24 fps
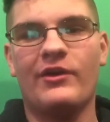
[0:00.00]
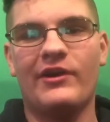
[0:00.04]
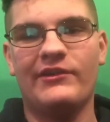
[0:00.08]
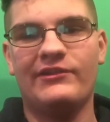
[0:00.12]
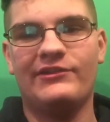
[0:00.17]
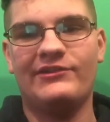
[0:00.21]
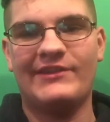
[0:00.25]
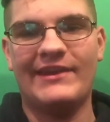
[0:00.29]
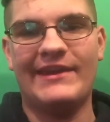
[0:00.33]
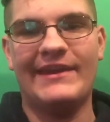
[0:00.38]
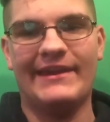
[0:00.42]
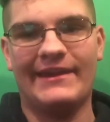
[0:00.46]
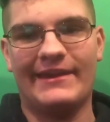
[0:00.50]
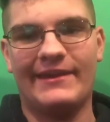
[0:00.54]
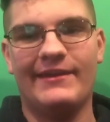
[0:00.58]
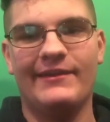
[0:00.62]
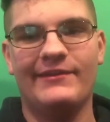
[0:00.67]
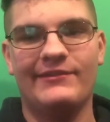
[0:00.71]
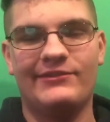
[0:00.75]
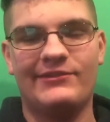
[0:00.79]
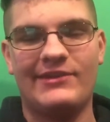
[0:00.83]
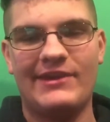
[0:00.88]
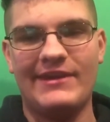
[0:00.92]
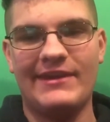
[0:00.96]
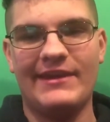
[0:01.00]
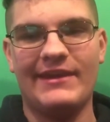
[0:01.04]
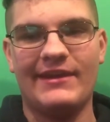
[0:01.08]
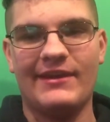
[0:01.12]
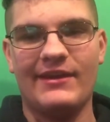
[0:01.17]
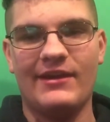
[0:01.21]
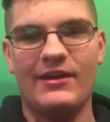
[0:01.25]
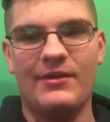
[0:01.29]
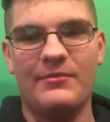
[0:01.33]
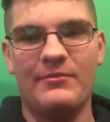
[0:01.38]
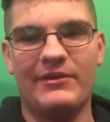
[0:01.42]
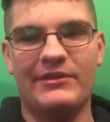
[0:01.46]
Scenic. Scenic,
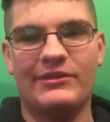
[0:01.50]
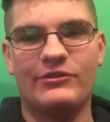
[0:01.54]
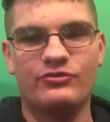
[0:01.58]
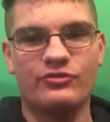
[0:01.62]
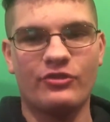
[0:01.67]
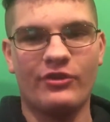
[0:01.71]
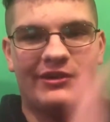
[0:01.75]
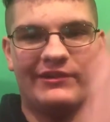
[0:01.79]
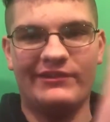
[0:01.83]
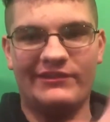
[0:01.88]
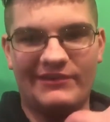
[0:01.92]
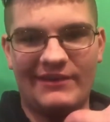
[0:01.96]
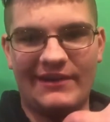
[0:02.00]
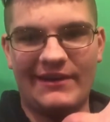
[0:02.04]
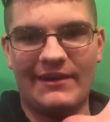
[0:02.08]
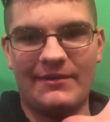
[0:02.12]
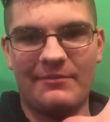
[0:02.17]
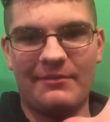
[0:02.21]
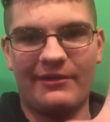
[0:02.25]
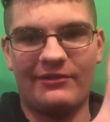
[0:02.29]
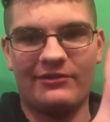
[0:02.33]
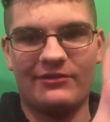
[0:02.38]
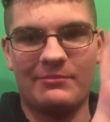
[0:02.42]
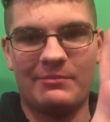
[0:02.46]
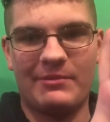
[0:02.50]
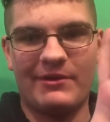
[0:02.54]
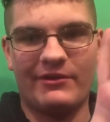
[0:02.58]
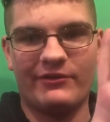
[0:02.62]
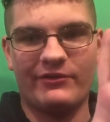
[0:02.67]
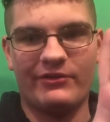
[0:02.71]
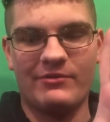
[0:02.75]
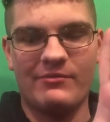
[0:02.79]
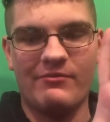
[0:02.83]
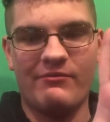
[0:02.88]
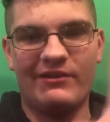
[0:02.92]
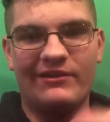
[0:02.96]
like the drawing Scenic makes an
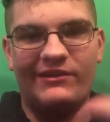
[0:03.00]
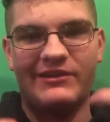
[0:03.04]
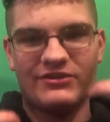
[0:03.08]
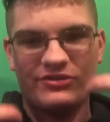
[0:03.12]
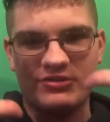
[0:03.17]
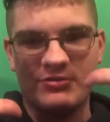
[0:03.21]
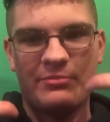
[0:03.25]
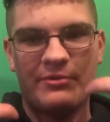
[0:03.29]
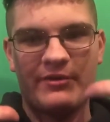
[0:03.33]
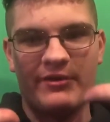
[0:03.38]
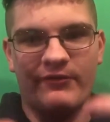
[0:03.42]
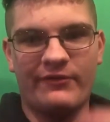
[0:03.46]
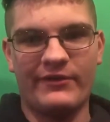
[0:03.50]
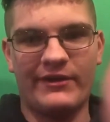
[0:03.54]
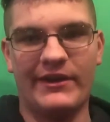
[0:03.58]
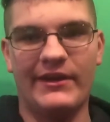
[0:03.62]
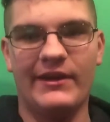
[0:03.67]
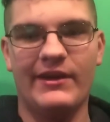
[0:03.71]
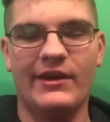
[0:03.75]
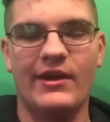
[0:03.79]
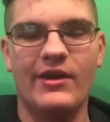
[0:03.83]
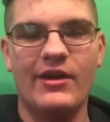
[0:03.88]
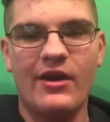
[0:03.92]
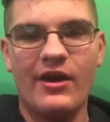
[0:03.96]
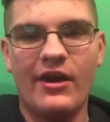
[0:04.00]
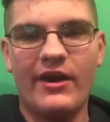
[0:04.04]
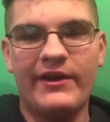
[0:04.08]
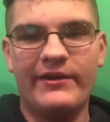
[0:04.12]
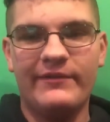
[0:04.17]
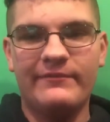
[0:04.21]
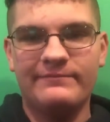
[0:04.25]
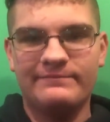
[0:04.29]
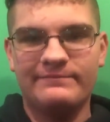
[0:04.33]
appearance in the movie. It's actually pretty funny. Alright.